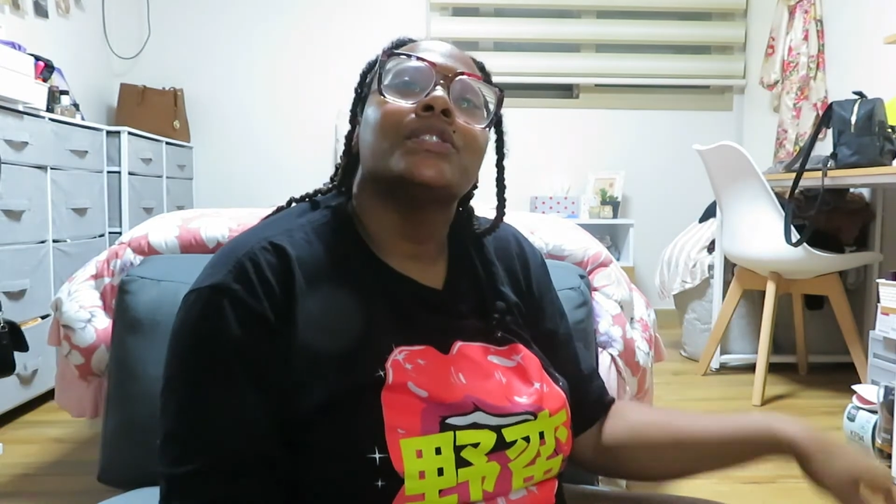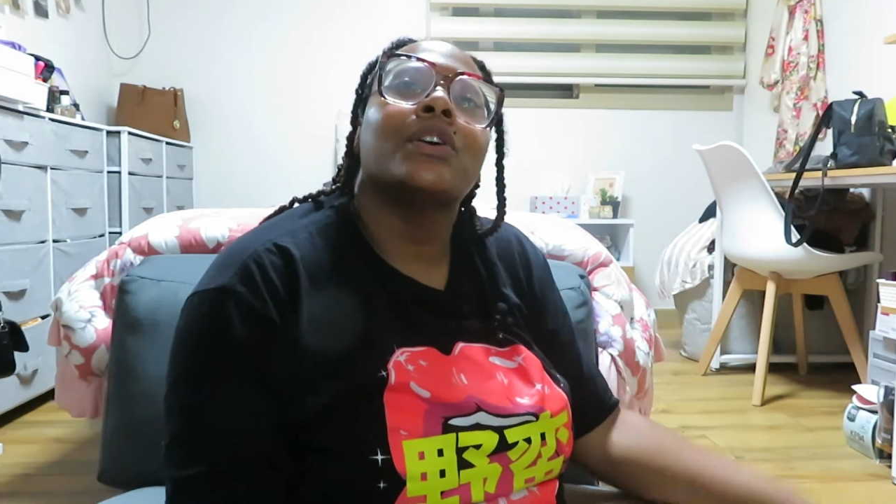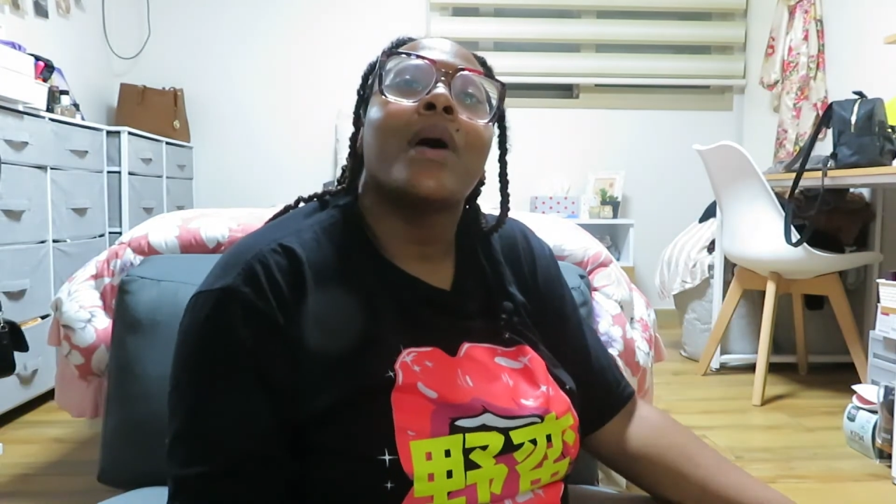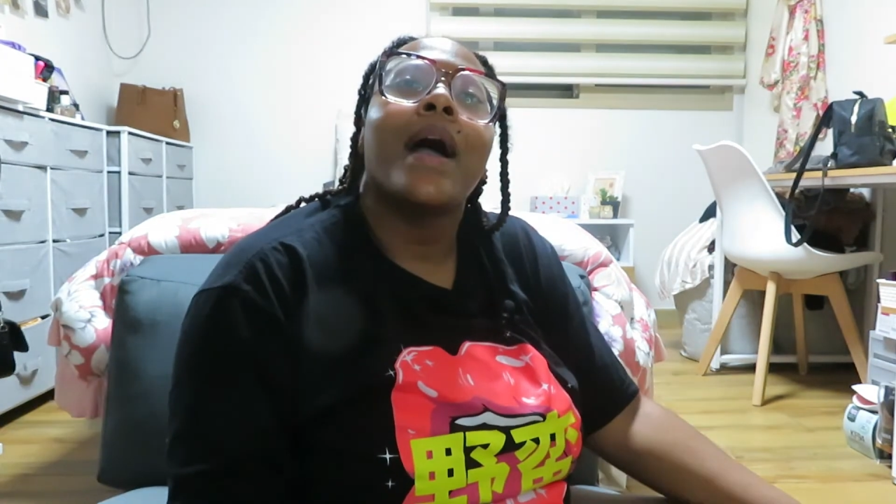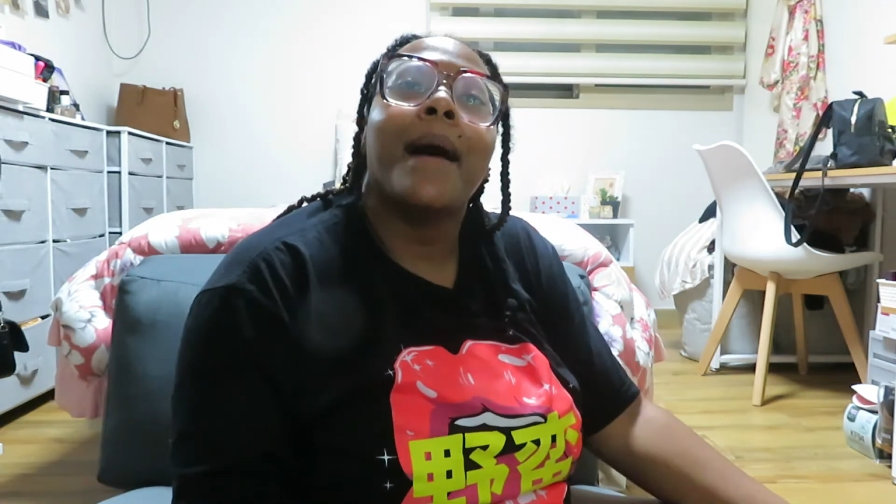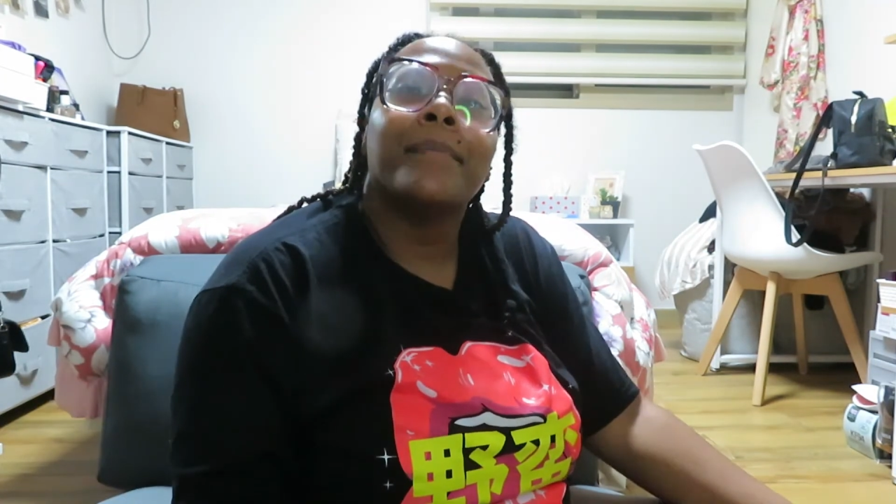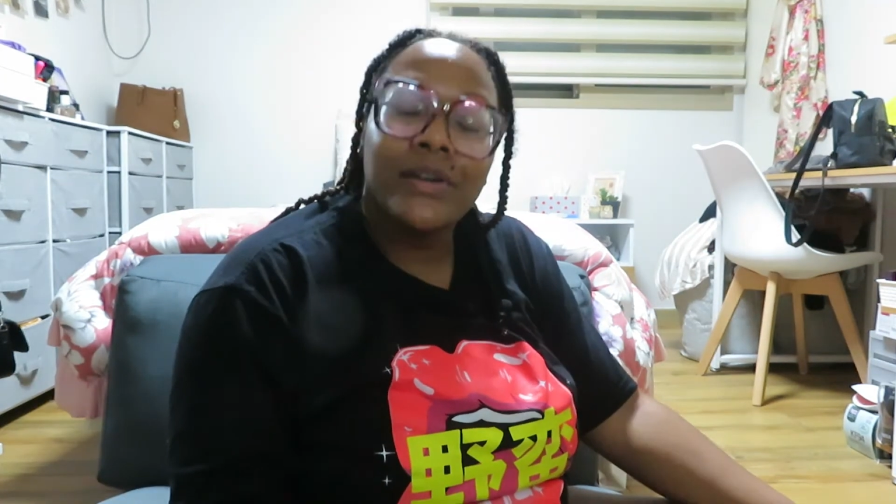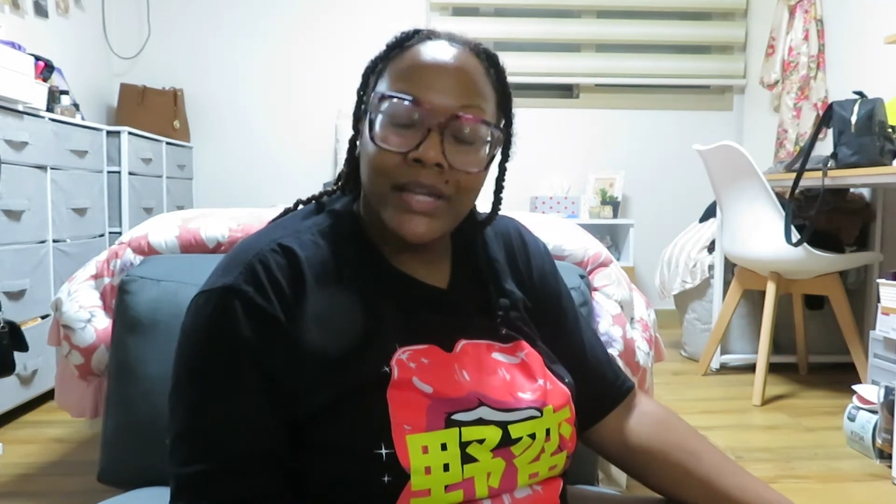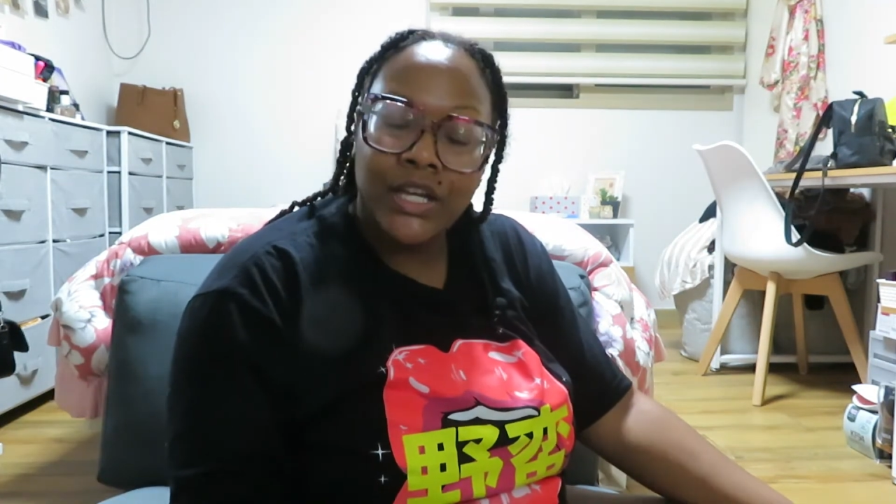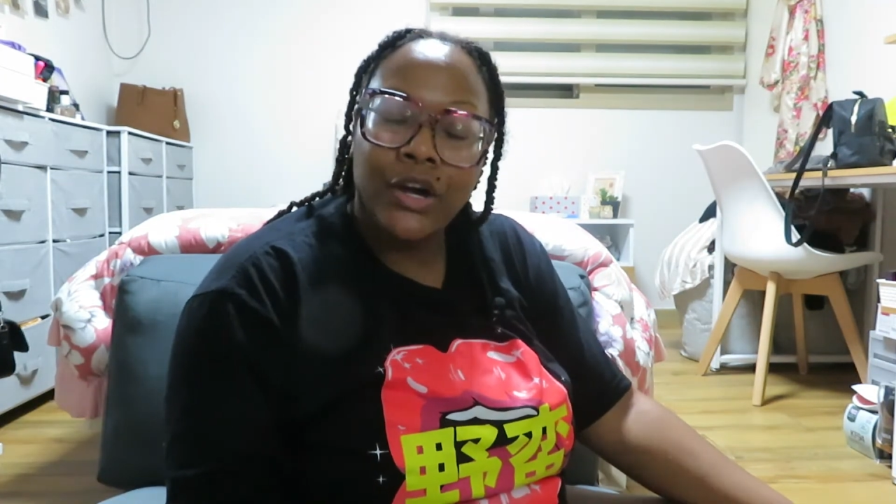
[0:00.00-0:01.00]
So I'm gonna go
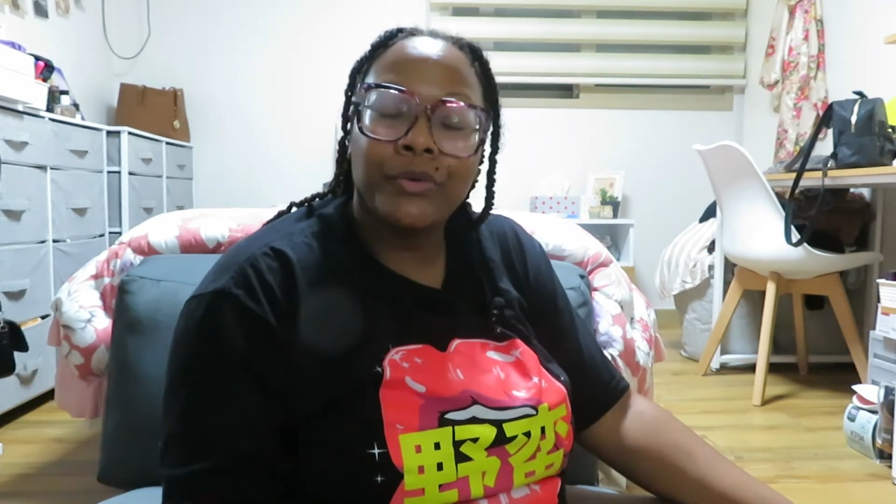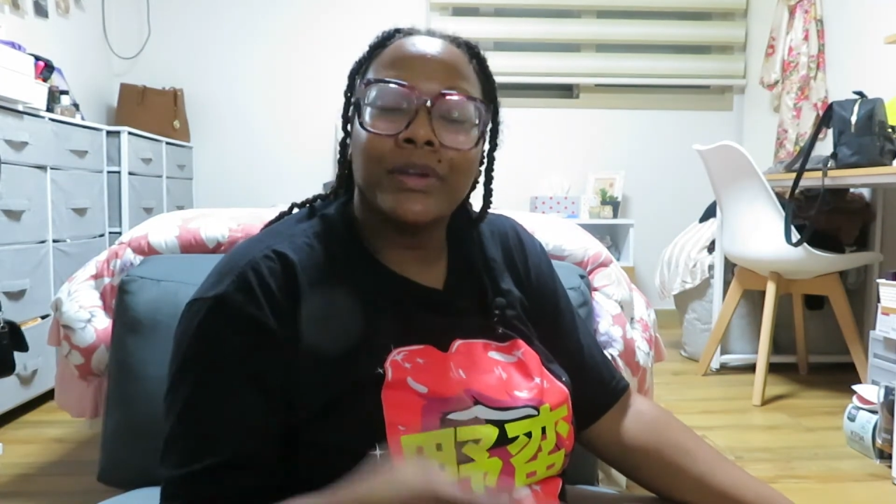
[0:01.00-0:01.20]
ahead and go.